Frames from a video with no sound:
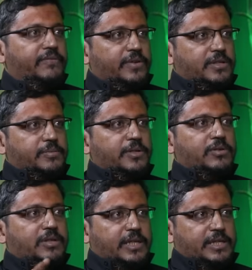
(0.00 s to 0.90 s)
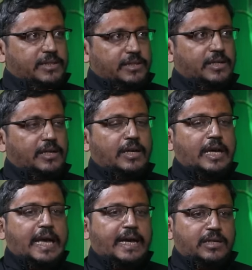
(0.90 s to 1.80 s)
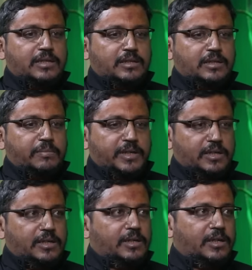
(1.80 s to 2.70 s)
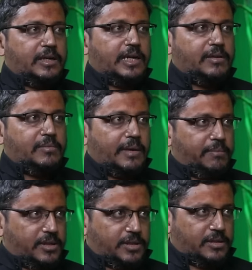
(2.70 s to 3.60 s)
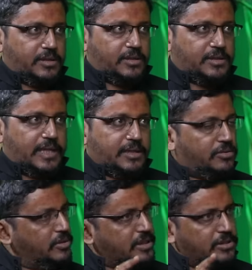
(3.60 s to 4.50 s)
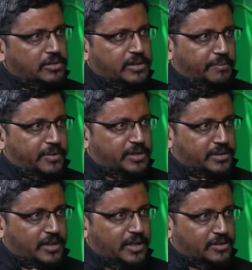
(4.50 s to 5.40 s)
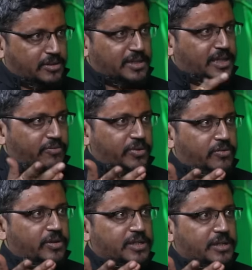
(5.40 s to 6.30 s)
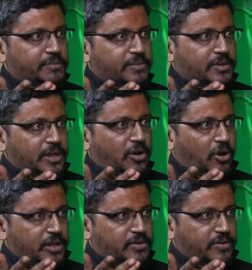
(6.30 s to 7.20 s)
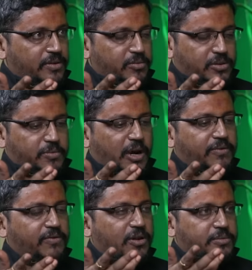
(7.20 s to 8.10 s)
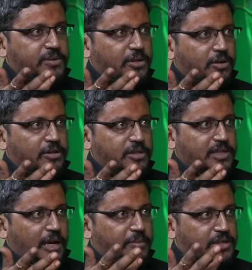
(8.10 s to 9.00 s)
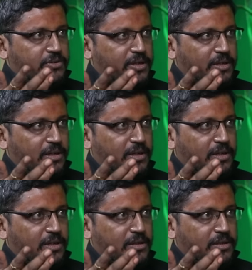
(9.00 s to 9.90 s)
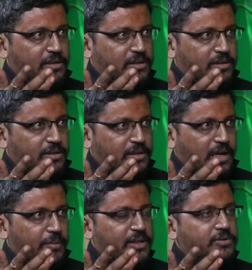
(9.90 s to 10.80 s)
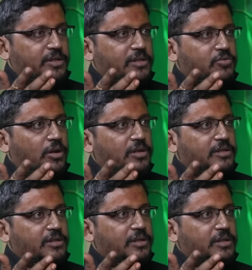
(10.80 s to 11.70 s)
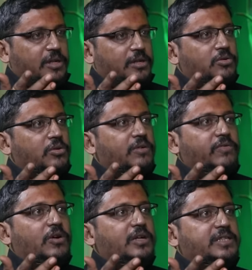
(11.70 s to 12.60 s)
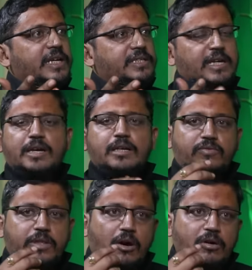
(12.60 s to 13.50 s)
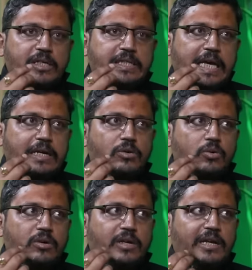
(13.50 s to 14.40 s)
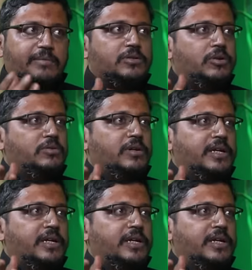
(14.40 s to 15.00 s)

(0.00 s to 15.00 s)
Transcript: difference between this and the material realm ambition is that, so this is also ambition. So see, we worship the goddess. One of the most powerful forms of the goddess is Kameshwari. Kameshwari is what? The controller of all desires. Without desire, no realm is going to